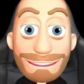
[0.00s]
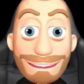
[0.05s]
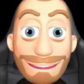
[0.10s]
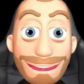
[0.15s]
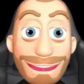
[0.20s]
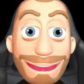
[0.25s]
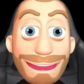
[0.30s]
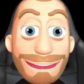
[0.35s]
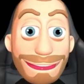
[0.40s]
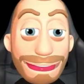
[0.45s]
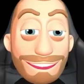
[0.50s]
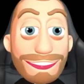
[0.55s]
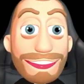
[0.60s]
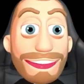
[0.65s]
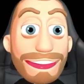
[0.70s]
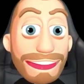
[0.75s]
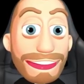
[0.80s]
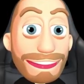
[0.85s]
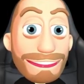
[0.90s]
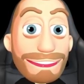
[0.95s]
IL
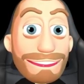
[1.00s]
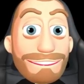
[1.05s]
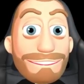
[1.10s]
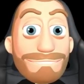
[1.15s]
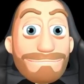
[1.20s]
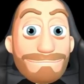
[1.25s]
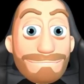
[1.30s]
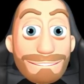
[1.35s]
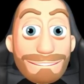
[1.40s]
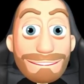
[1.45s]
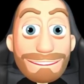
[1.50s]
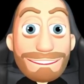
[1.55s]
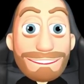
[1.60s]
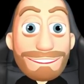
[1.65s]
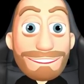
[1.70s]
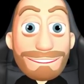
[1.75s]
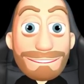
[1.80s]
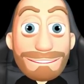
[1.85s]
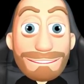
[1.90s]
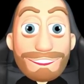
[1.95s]
to
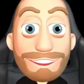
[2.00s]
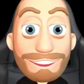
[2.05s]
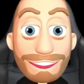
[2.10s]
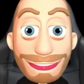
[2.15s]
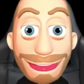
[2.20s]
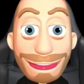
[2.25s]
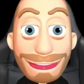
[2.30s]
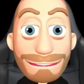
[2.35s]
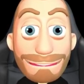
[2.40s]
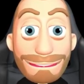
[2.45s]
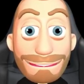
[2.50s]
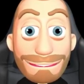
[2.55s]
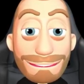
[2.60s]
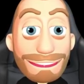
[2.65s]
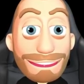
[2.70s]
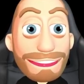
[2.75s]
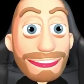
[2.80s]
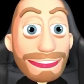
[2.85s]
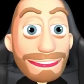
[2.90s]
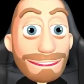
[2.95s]
trap
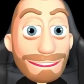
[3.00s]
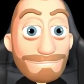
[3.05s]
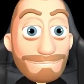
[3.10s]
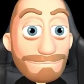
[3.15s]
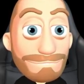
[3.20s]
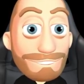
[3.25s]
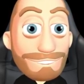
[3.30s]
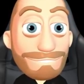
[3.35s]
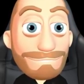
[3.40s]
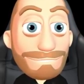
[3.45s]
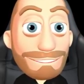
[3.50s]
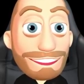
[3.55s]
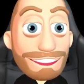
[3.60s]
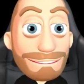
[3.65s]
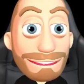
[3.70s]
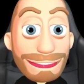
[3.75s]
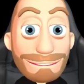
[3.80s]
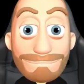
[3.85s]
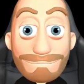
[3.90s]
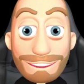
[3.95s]
a number
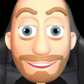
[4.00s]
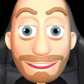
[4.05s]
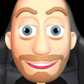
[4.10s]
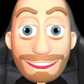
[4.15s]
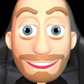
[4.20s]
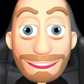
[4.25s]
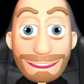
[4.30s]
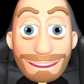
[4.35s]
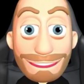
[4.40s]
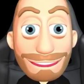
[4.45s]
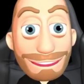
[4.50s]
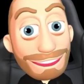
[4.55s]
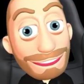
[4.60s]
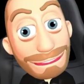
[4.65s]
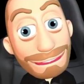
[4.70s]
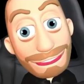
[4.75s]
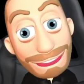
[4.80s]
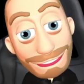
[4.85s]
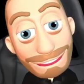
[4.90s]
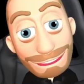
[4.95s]
that's green that's
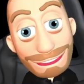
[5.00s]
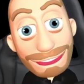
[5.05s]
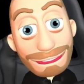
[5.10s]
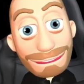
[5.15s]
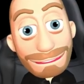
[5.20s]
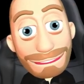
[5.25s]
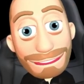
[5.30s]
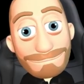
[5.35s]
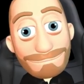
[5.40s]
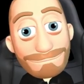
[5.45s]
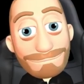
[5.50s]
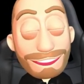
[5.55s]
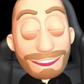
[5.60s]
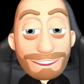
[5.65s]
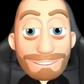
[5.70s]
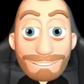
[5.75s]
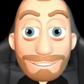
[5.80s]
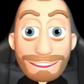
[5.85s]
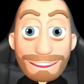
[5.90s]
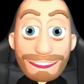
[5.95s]
going down, because I
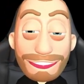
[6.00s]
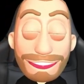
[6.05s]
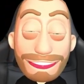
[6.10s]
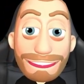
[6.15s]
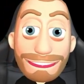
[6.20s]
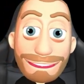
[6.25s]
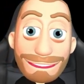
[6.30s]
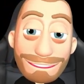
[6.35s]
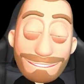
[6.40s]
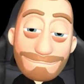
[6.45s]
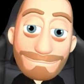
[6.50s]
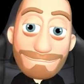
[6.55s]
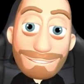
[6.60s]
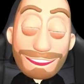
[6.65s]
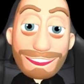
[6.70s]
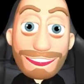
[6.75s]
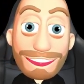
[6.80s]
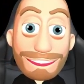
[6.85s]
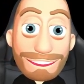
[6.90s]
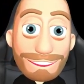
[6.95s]
know that that can be a
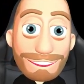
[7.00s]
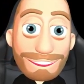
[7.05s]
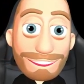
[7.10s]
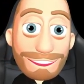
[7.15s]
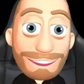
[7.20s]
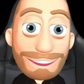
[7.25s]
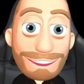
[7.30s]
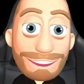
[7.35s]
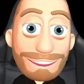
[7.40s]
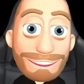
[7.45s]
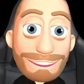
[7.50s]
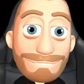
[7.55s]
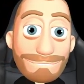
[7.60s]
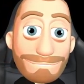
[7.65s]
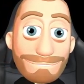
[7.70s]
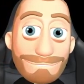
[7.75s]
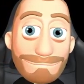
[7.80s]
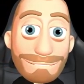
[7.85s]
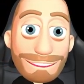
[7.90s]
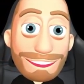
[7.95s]
little confusing for
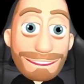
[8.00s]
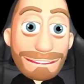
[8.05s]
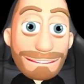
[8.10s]
people.